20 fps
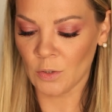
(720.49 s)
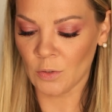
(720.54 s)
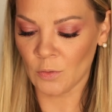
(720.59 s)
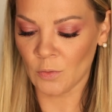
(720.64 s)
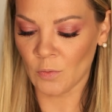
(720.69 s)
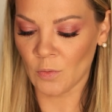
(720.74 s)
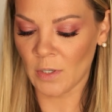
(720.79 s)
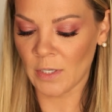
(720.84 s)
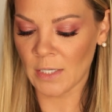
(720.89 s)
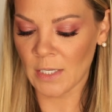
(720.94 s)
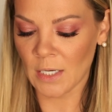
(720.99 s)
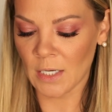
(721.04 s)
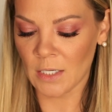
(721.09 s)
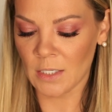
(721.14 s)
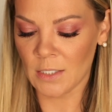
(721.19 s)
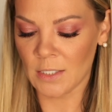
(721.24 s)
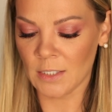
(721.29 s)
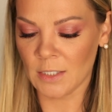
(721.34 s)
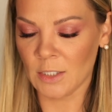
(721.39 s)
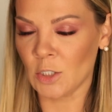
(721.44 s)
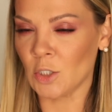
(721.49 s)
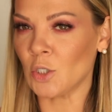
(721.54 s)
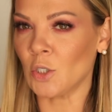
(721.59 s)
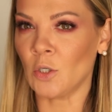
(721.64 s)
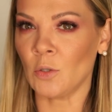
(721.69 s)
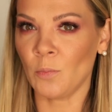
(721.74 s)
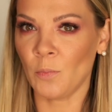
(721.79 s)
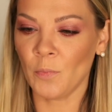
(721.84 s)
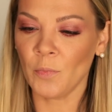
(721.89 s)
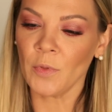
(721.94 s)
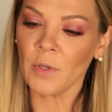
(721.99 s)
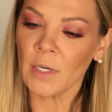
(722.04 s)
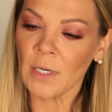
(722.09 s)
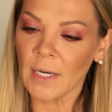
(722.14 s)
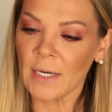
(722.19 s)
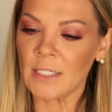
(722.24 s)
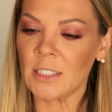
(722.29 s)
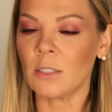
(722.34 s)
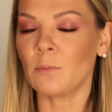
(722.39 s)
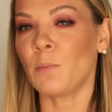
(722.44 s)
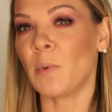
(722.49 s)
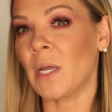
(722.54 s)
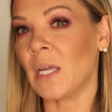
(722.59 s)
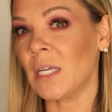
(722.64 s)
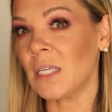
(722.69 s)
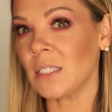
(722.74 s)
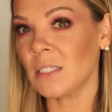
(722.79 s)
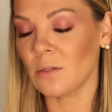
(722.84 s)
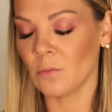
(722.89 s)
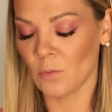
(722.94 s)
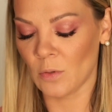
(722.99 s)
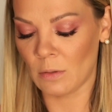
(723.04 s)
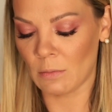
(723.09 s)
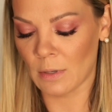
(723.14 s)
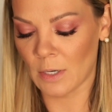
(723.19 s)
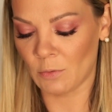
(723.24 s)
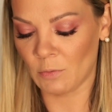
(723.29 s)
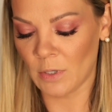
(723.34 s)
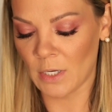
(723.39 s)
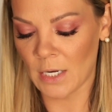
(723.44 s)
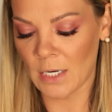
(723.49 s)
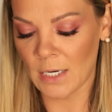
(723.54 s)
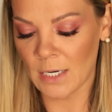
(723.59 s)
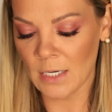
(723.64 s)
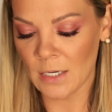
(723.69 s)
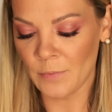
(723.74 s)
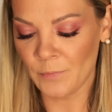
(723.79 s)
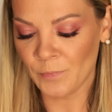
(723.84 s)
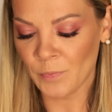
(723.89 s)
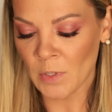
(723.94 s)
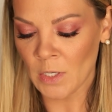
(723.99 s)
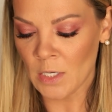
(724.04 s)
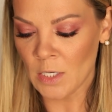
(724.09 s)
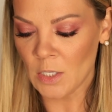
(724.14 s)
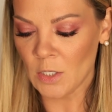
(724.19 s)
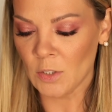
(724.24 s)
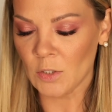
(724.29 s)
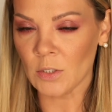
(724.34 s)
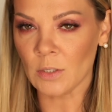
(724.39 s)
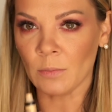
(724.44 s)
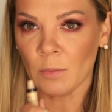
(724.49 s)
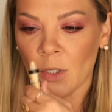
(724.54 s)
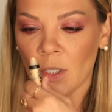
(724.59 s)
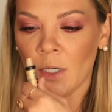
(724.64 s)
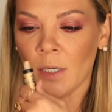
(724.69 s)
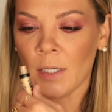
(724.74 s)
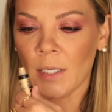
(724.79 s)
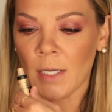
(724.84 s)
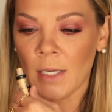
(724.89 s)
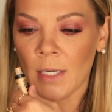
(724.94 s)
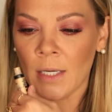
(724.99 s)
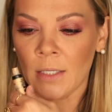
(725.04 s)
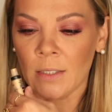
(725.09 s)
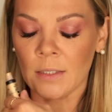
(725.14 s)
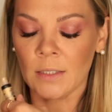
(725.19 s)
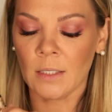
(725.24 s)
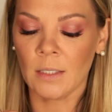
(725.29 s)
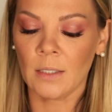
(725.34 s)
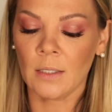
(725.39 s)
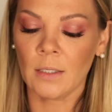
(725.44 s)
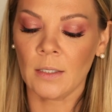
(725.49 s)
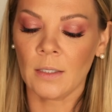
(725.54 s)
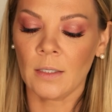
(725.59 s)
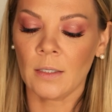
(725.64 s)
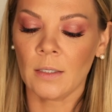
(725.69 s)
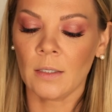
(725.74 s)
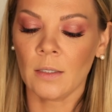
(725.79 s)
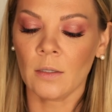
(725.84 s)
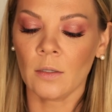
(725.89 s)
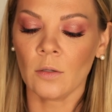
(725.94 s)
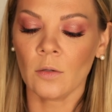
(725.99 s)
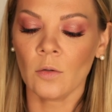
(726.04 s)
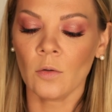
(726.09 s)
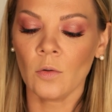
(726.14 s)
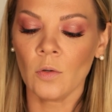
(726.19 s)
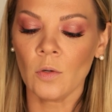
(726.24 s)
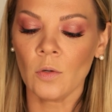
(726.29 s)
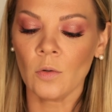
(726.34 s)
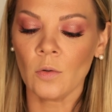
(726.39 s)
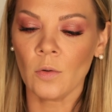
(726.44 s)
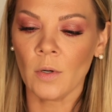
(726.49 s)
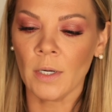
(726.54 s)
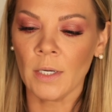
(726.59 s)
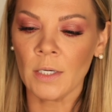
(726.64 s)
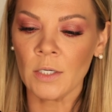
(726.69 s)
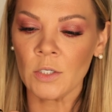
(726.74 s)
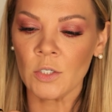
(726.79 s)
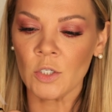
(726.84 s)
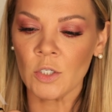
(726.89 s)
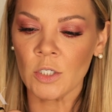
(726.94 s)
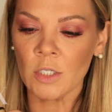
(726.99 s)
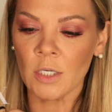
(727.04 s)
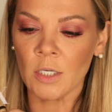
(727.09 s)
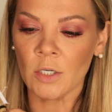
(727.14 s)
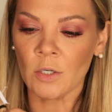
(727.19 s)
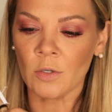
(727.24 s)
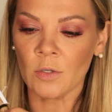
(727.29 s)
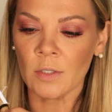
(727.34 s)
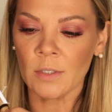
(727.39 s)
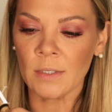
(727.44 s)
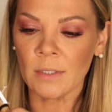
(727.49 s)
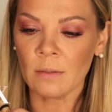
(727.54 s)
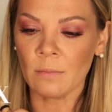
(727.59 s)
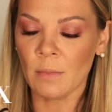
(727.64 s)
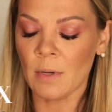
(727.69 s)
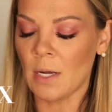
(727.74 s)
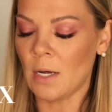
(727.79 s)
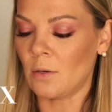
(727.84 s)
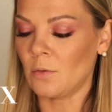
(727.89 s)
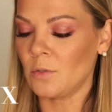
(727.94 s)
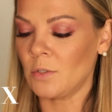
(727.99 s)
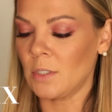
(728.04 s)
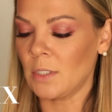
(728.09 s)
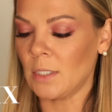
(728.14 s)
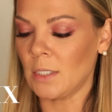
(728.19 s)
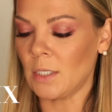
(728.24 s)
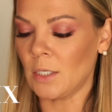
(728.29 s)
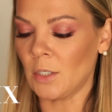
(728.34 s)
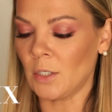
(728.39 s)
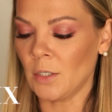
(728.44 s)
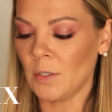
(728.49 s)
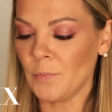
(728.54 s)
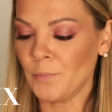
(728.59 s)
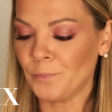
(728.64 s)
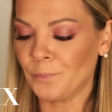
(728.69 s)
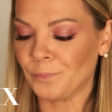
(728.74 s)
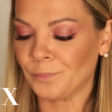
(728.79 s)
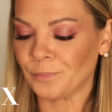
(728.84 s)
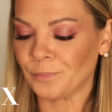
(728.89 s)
to, again, disturb the nice base we created. So I'm going to get quite a generous amount here.